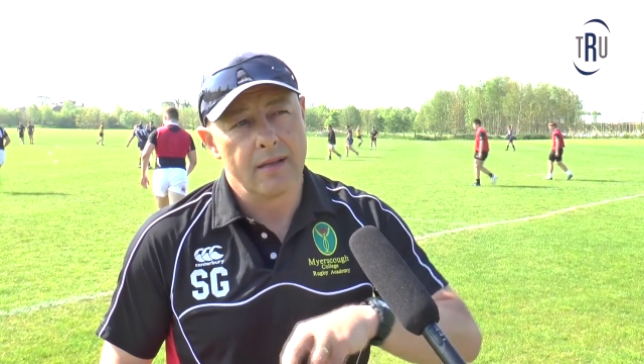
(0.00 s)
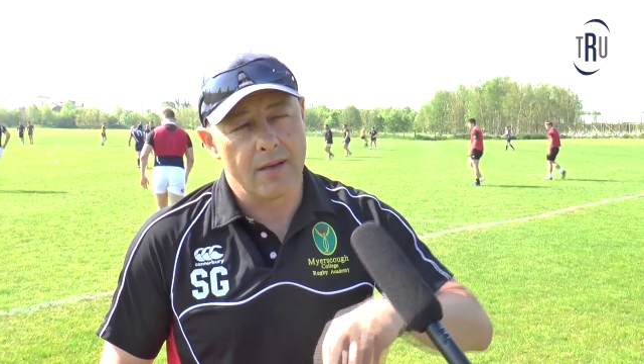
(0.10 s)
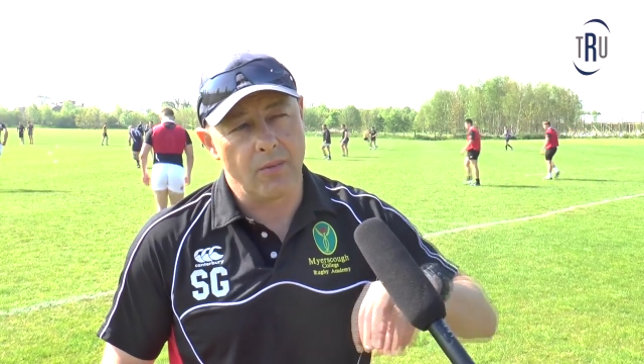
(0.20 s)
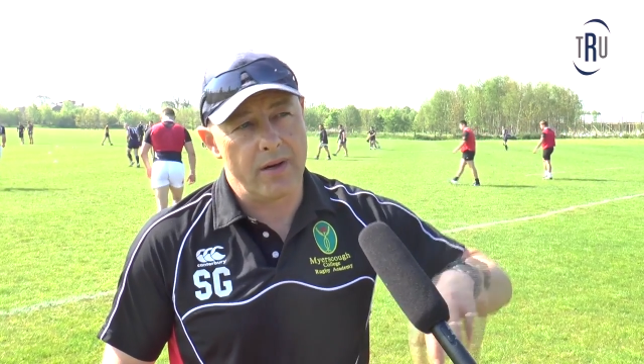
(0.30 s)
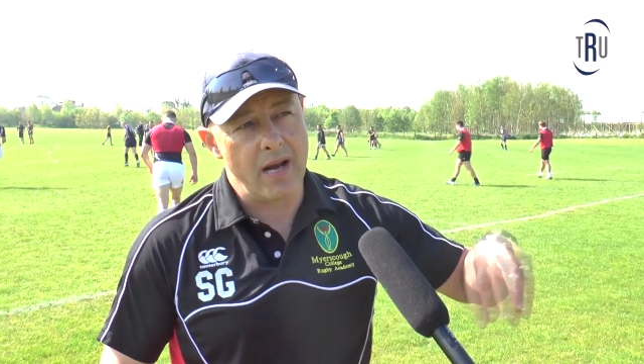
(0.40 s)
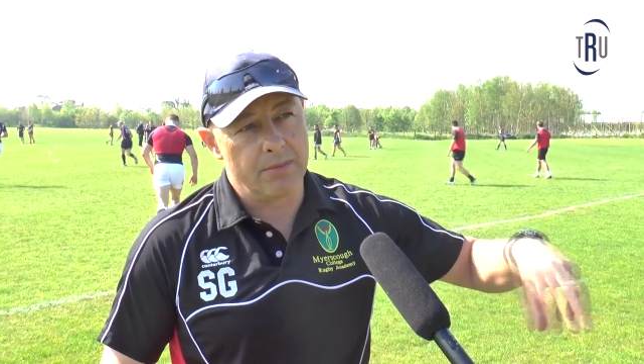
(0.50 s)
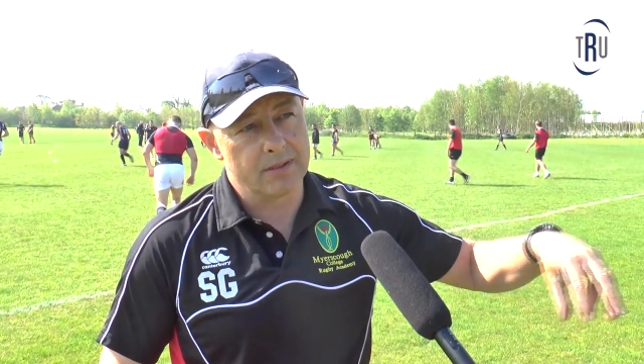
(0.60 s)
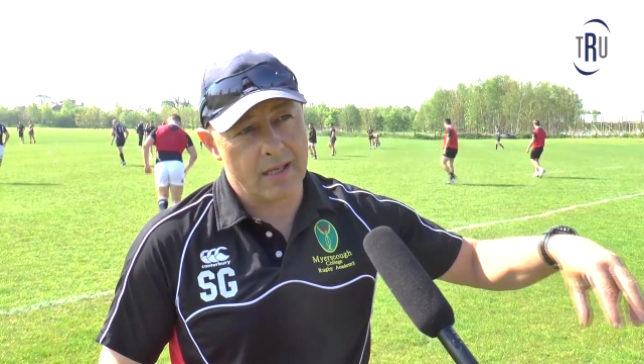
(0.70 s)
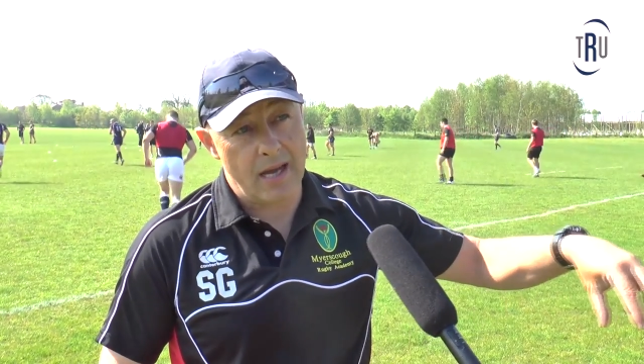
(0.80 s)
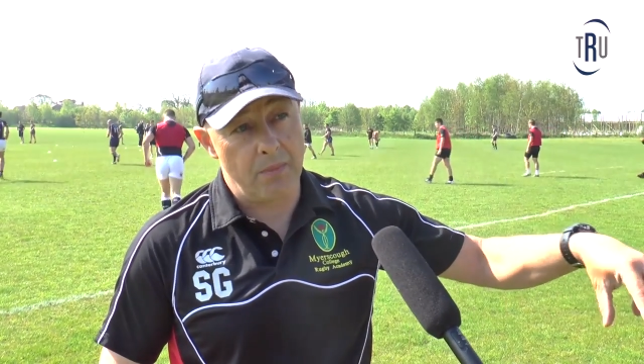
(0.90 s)
that we're able
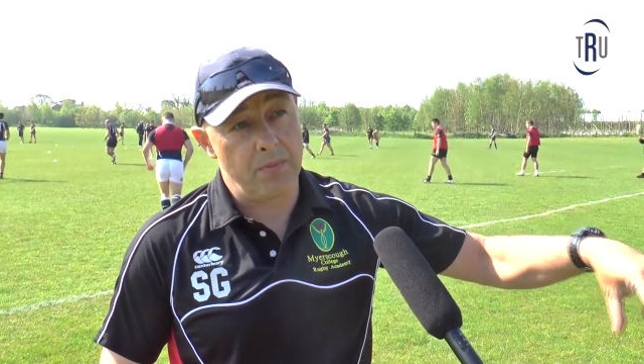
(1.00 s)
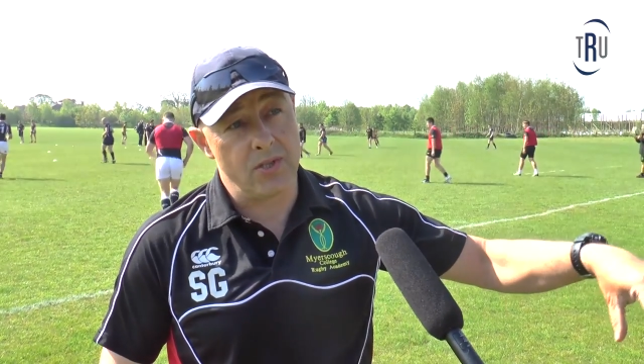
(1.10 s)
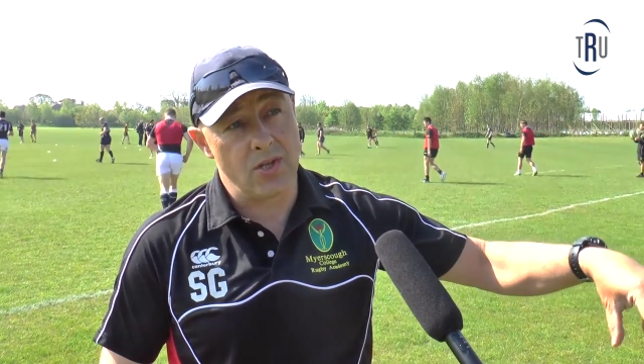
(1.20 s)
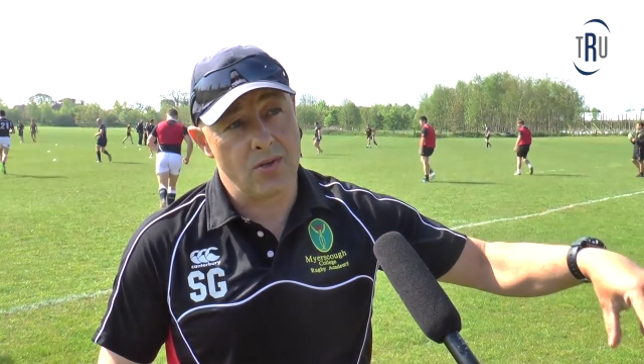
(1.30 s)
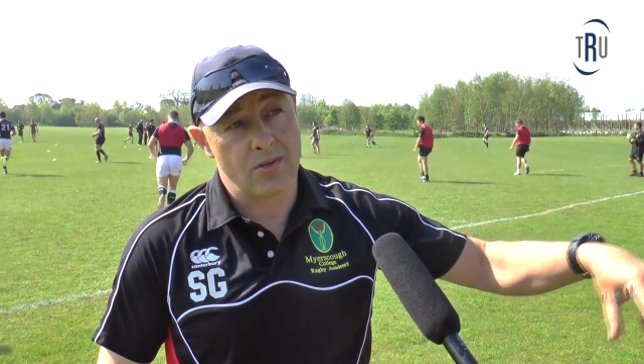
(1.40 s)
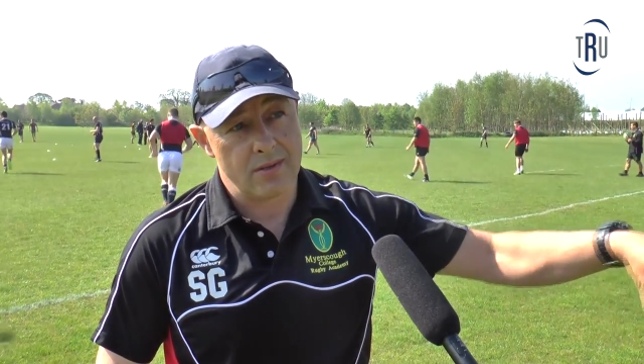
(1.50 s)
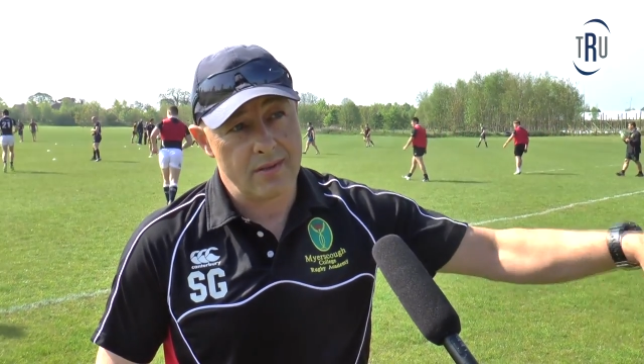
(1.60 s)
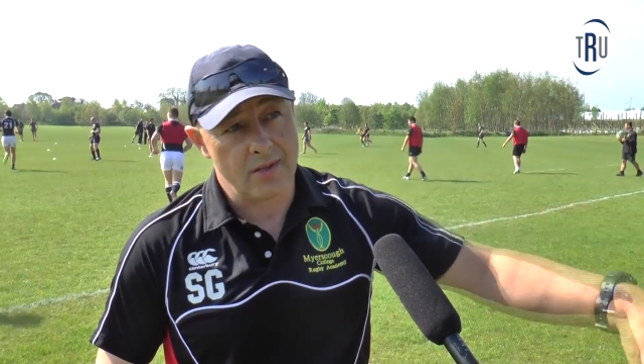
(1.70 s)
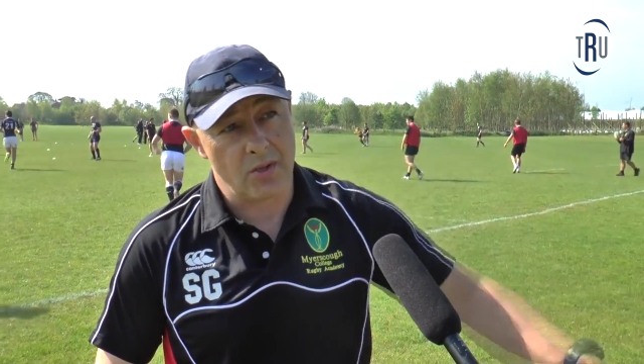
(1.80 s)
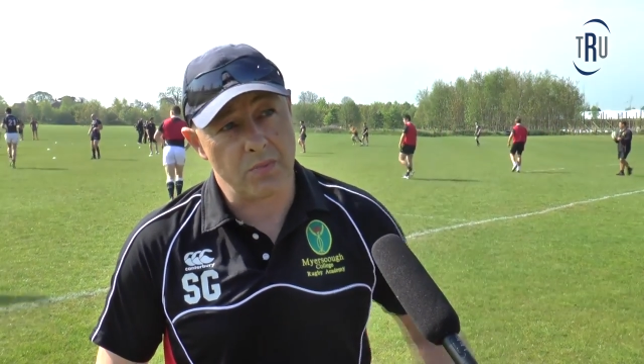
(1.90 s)
to kind of produce
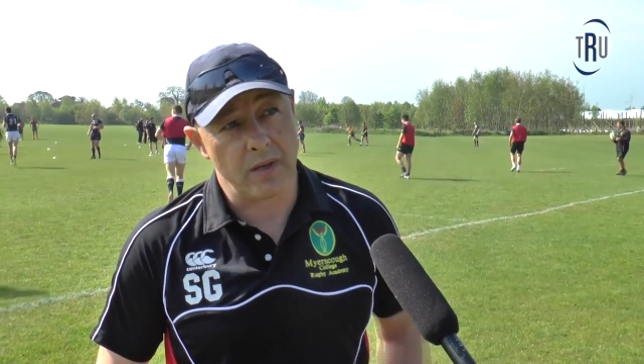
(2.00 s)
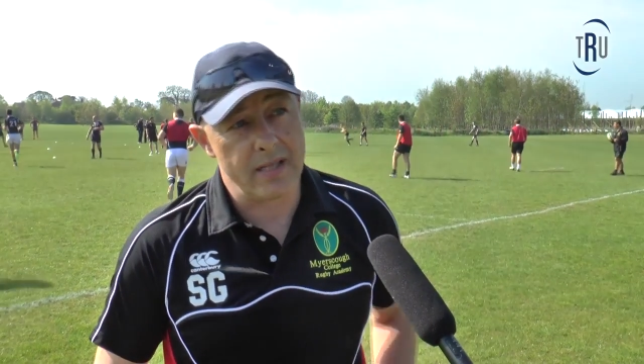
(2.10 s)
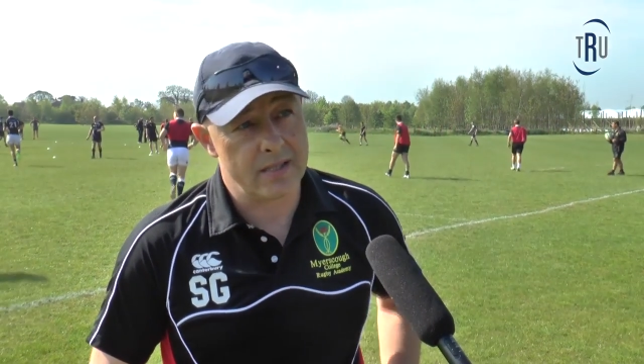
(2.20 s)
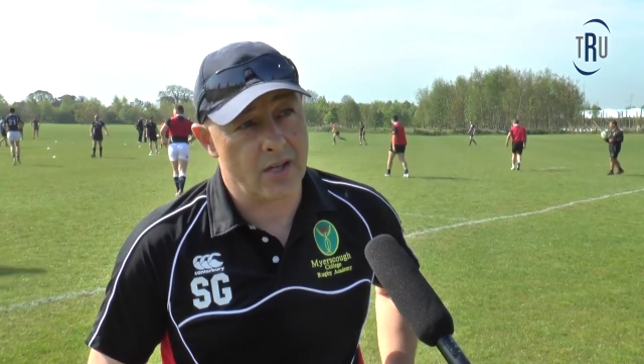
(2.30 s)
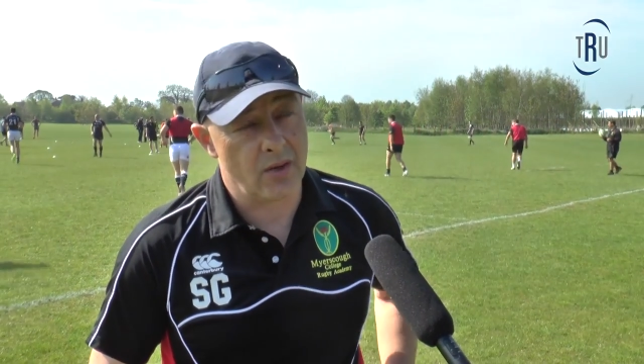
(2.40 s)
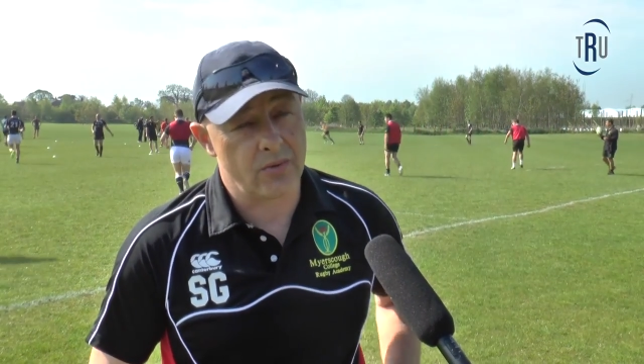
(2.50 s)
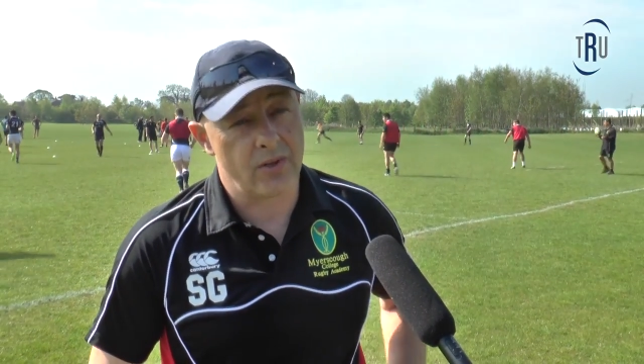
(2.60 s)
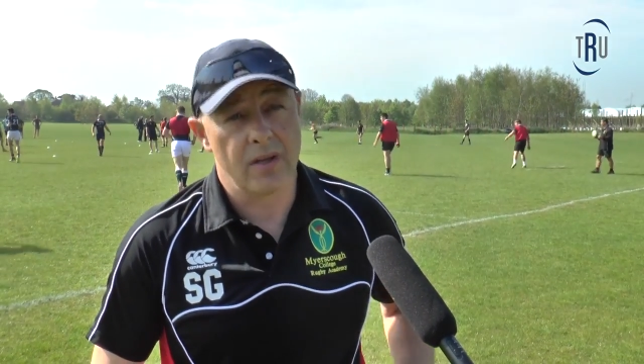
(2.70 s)
those players to go through.